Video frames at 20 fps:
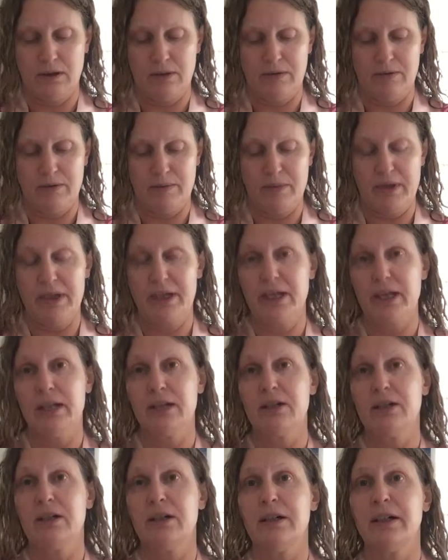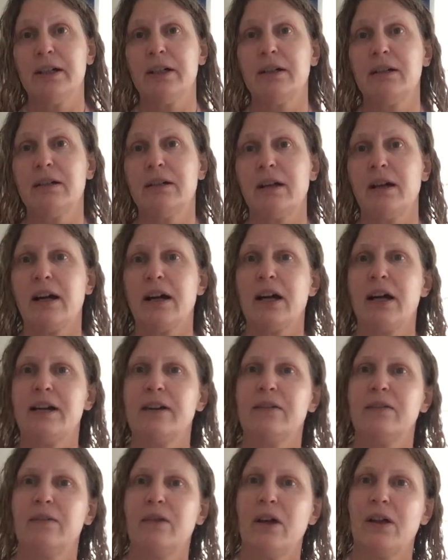When my dad died,
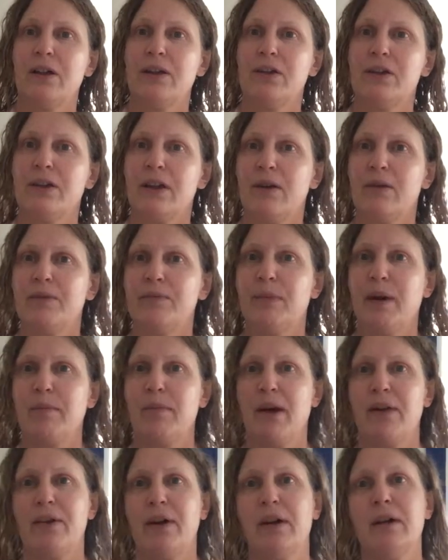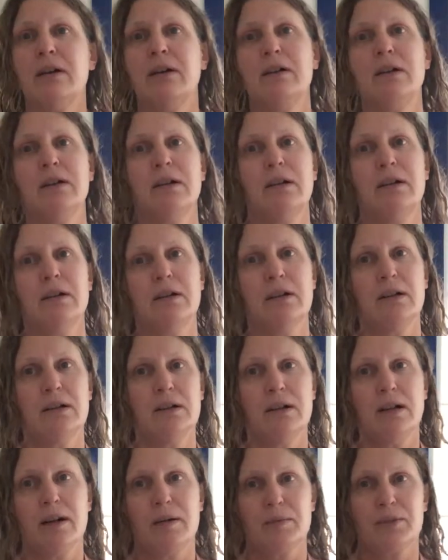I do that with my mother.
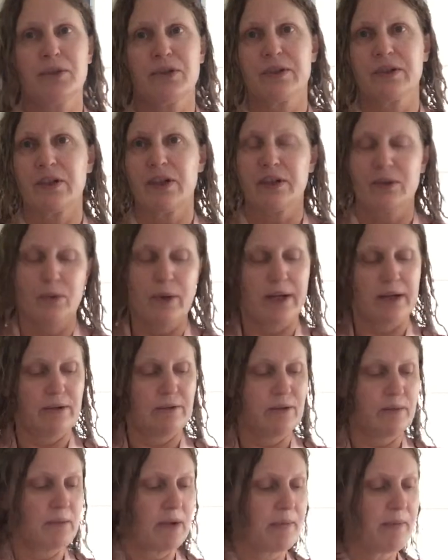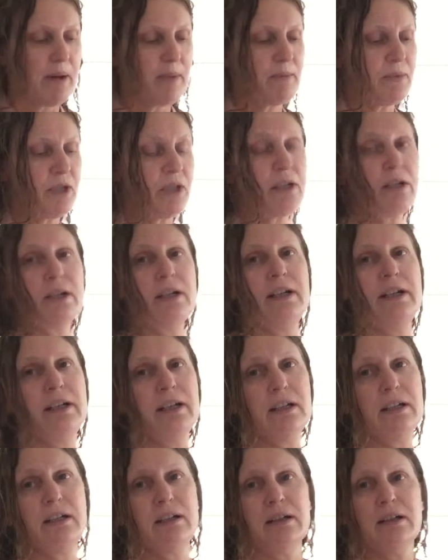I'm just kind of waiting for my mum to die.
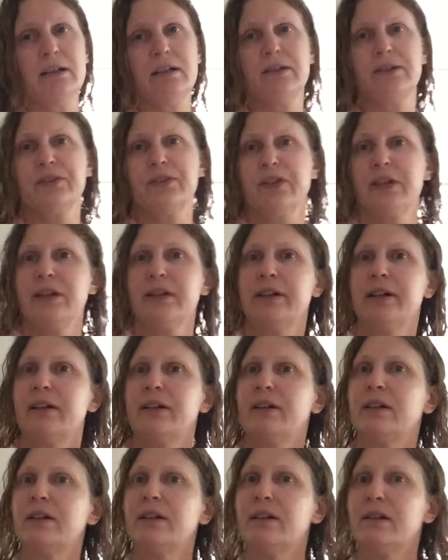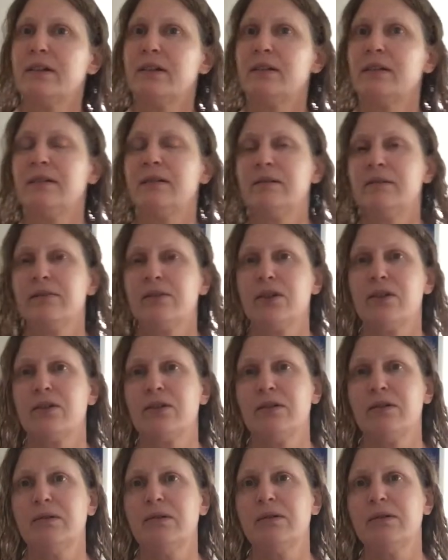I'll see her at the
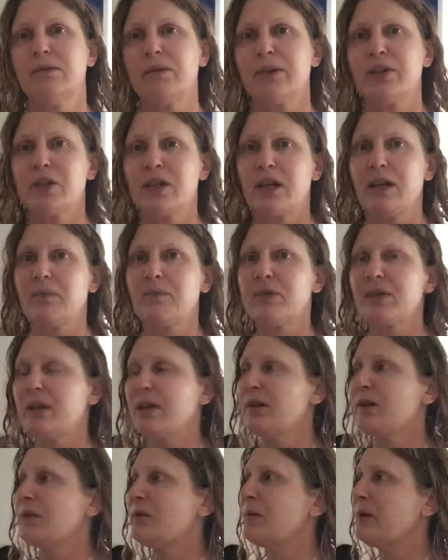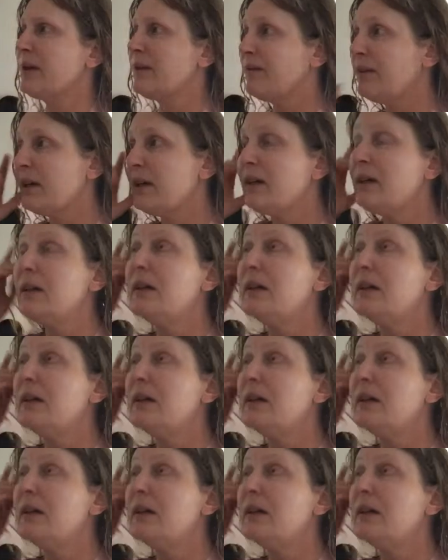funeral or when she comes here or whatever.